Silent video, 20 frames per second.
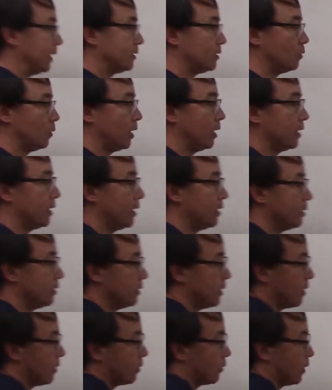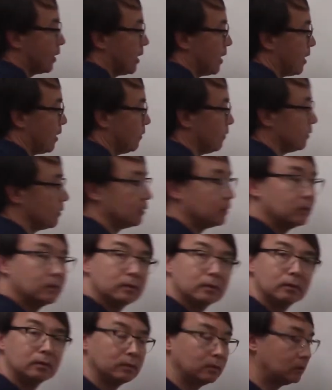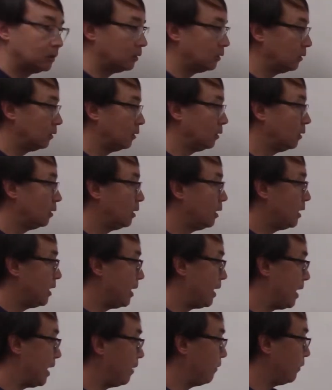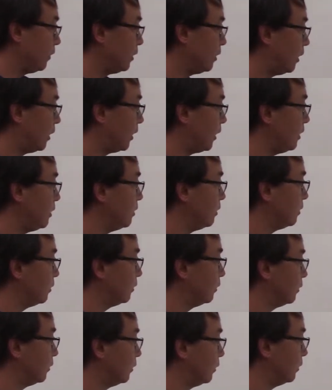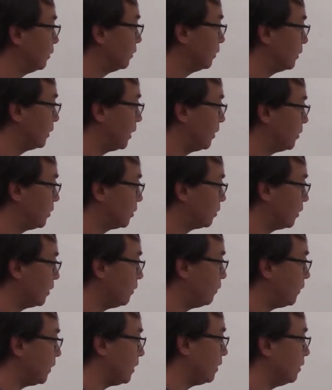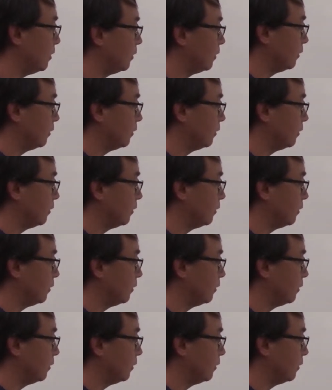the way I got to that 3 halves. 1/2 a yard times 3 feet.